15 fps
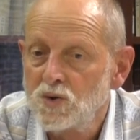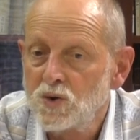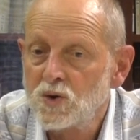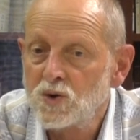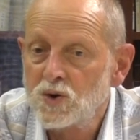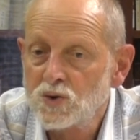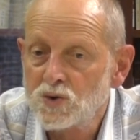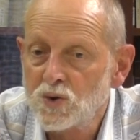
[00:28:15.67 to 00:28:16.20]

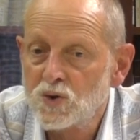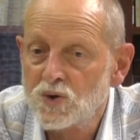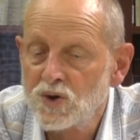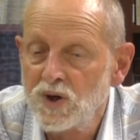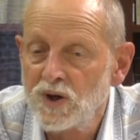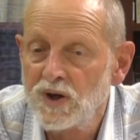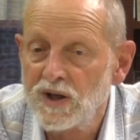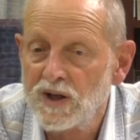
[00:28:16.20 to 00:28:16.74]
Dukkha
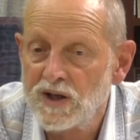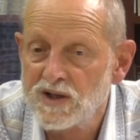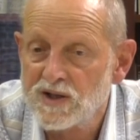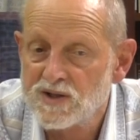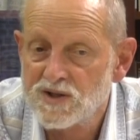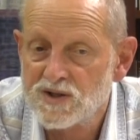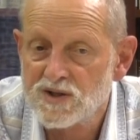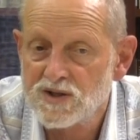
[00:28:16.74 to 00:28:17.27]
dukkha
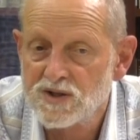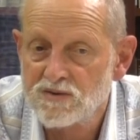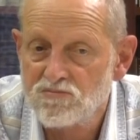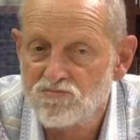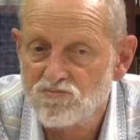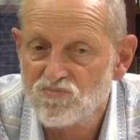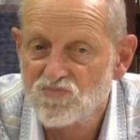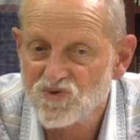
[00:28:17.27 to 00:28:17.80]
is
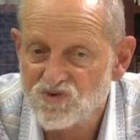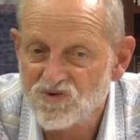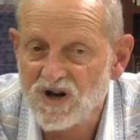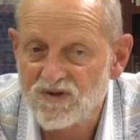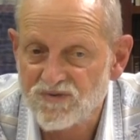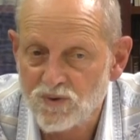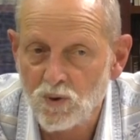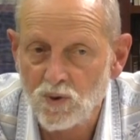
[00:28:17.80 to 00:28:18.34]

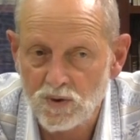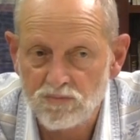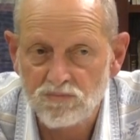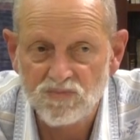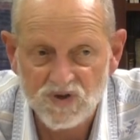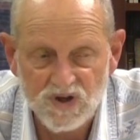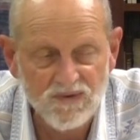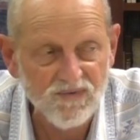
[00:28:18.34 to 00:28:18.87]
straightforward
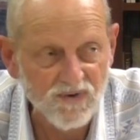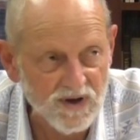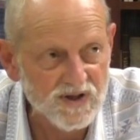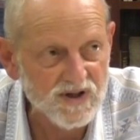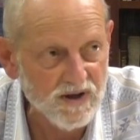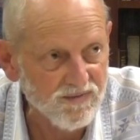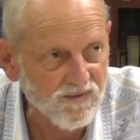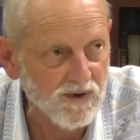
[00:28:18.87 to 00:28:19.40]

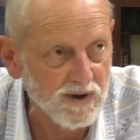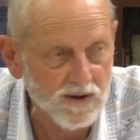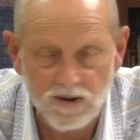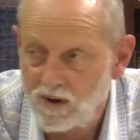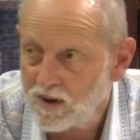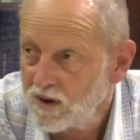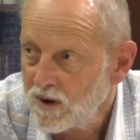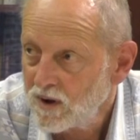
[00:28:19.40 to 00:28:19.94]
suffering, suffering,
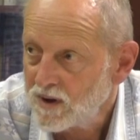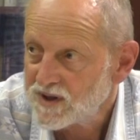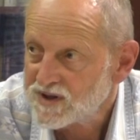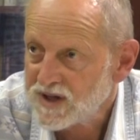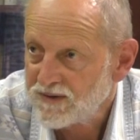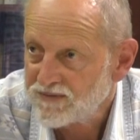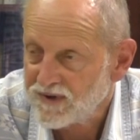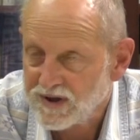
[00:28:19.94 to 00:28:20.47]
the
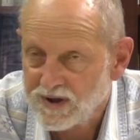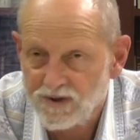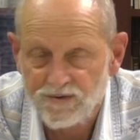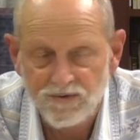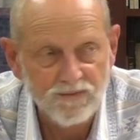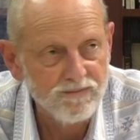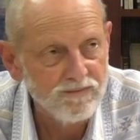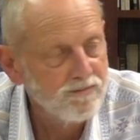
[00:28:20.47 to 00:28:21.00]
suffering
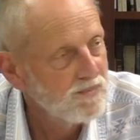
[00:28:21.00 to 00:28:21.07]
of